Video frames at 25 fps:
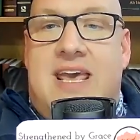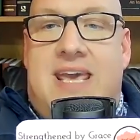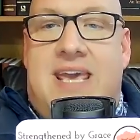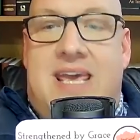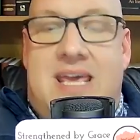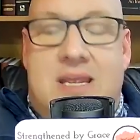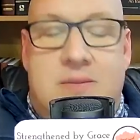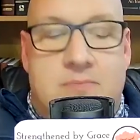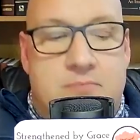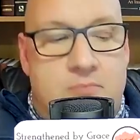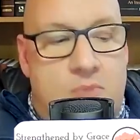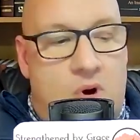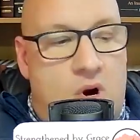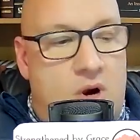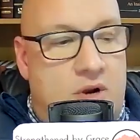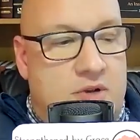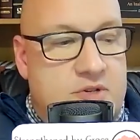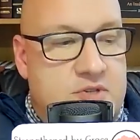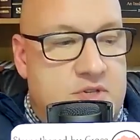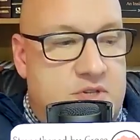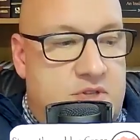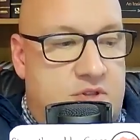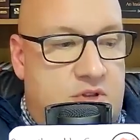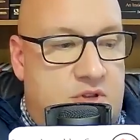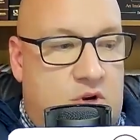It
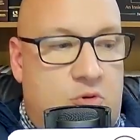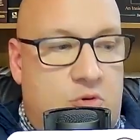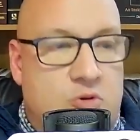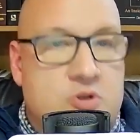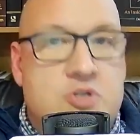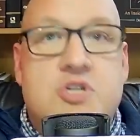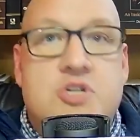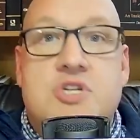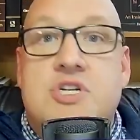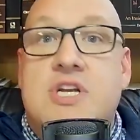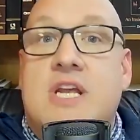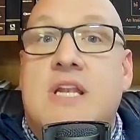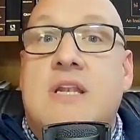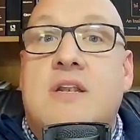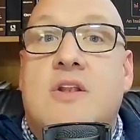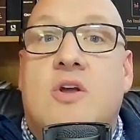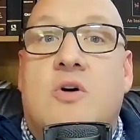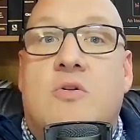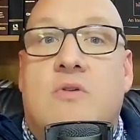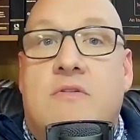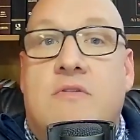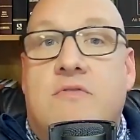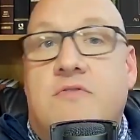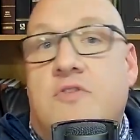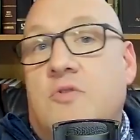marks the
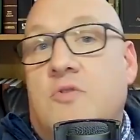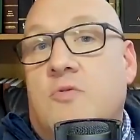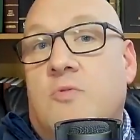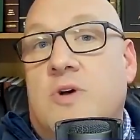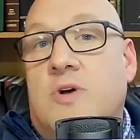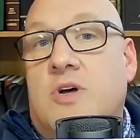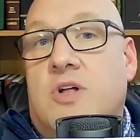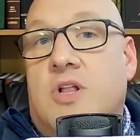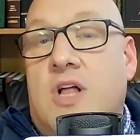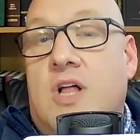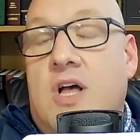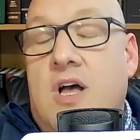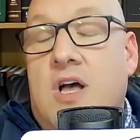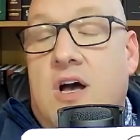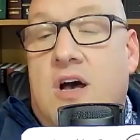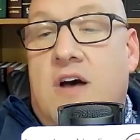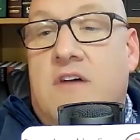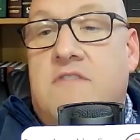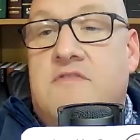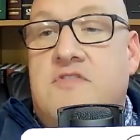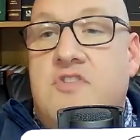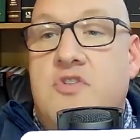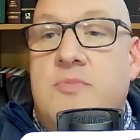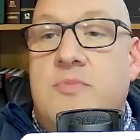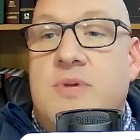crescendo, if you will,
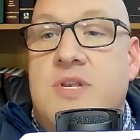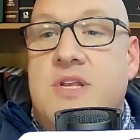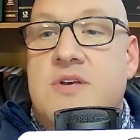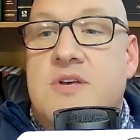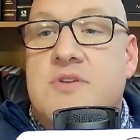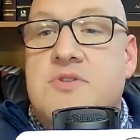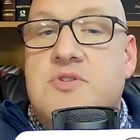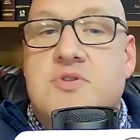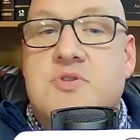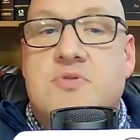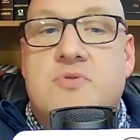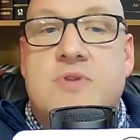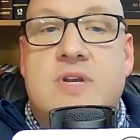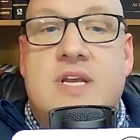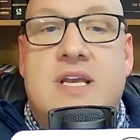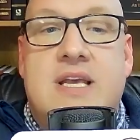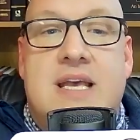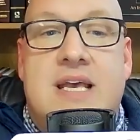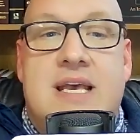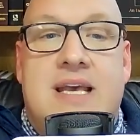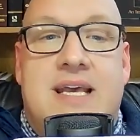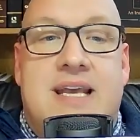of human history.